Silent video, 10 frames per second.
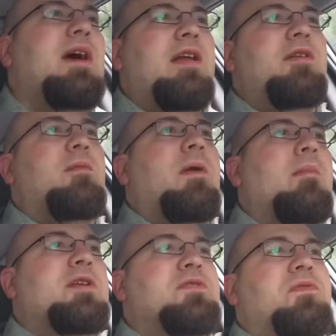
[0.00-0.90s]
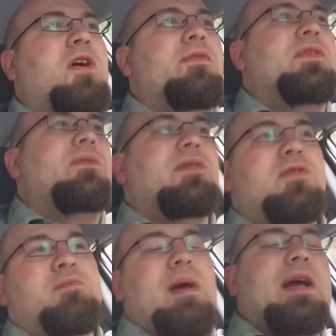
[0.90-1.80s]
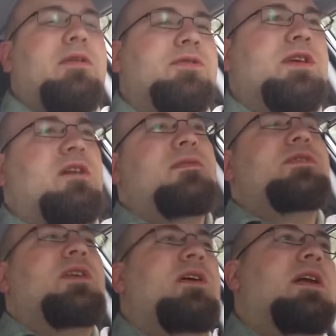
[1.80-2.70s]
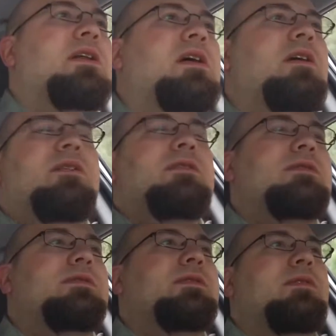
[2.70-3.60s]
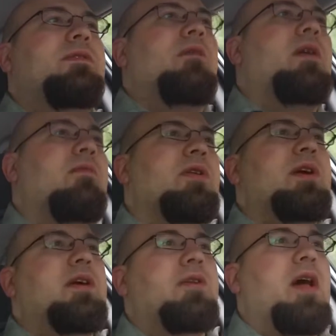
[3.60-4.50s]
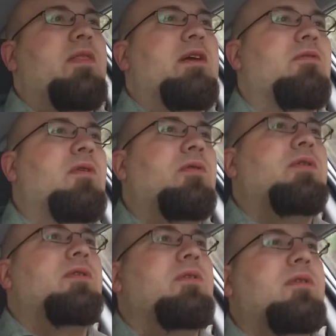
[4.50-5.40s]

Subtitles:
and you pretty much evolve into a douchebag yourself, so I don't know if I want to really go down that road.